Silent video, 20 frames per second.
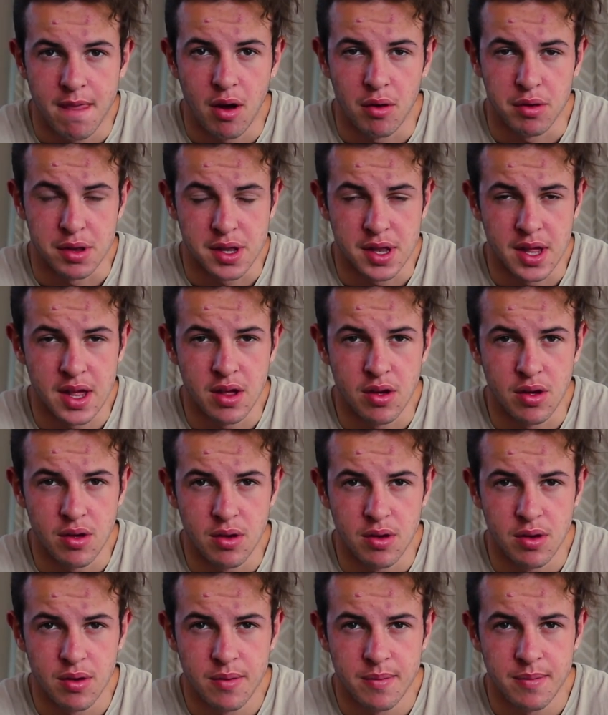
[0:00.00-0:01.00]
I'll see
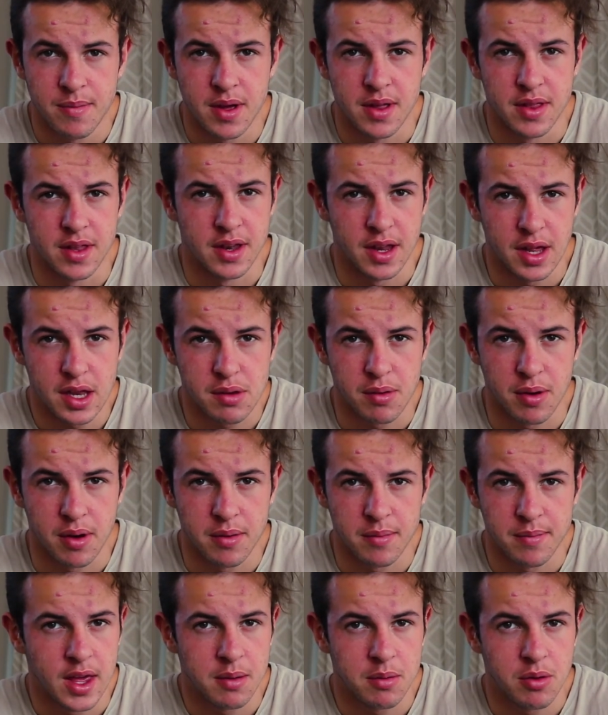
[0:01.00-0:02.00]
you in the next
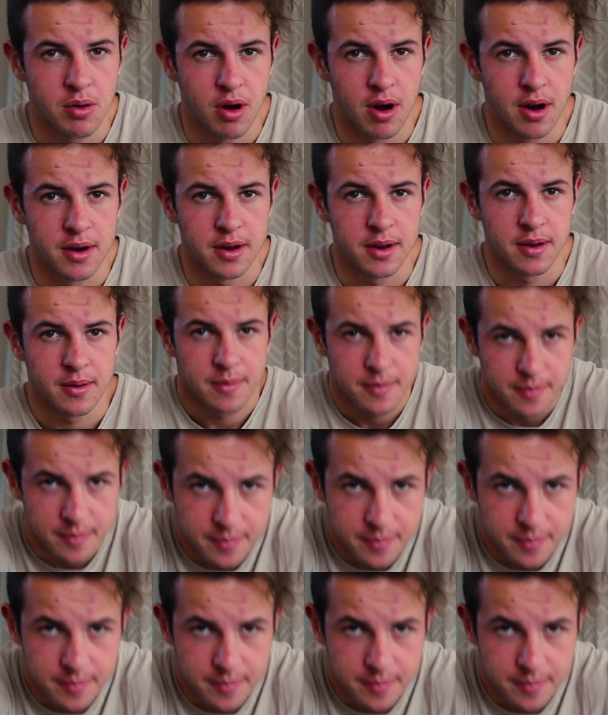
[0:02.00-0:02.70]
one. Keep grinding.